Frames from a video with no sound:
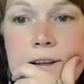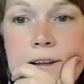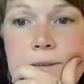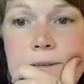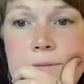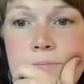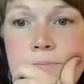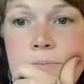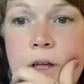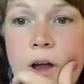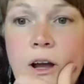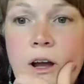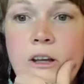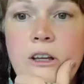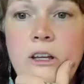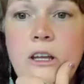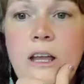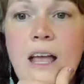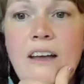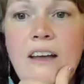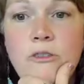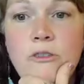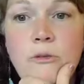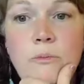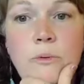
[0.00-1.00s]

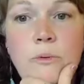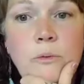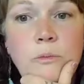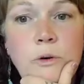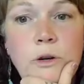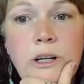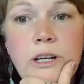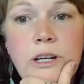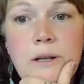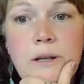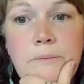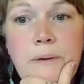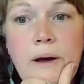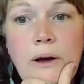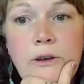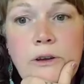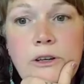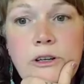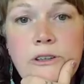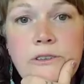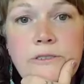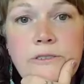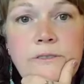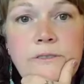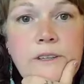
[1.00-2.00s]
Have you been worried
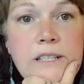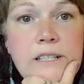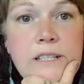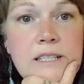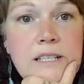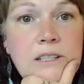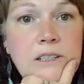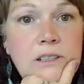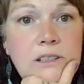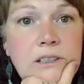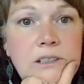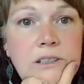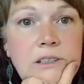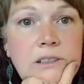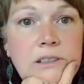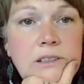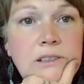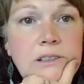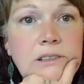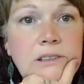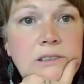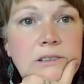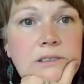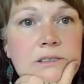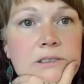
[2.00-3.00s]
about your
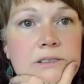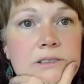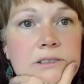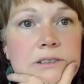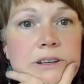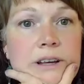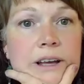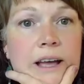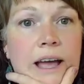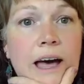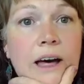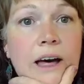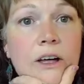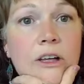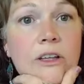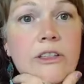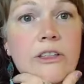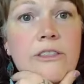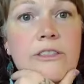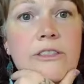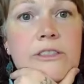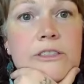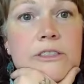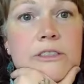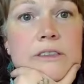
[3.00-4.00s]
physical
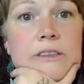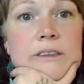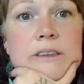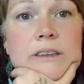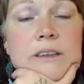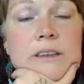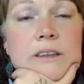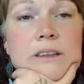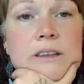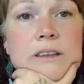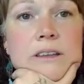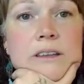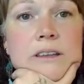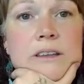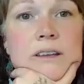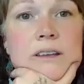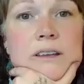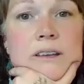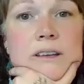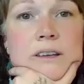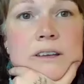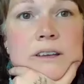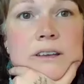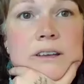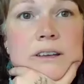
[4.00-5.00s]
health
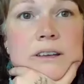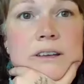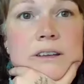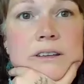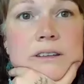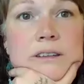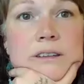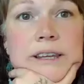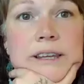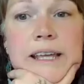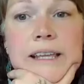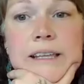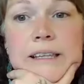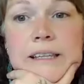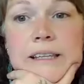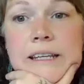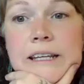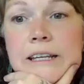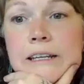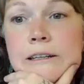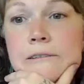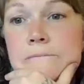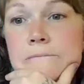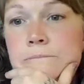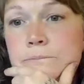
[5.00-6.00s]

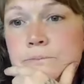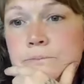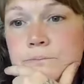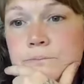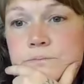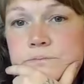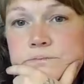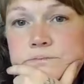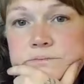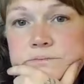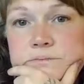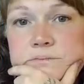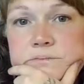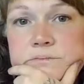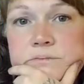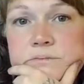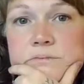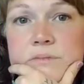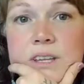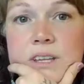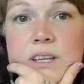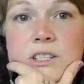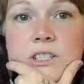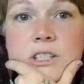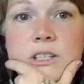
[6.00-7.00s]
lately?
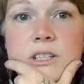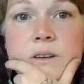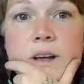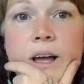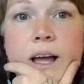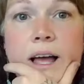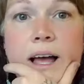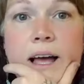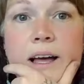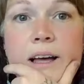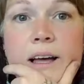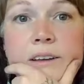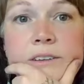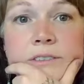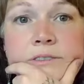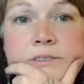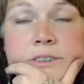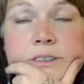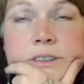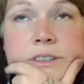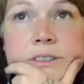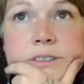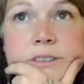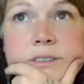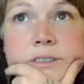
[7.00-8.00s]
Do you
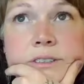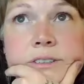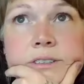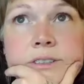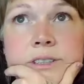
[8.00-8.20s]
have,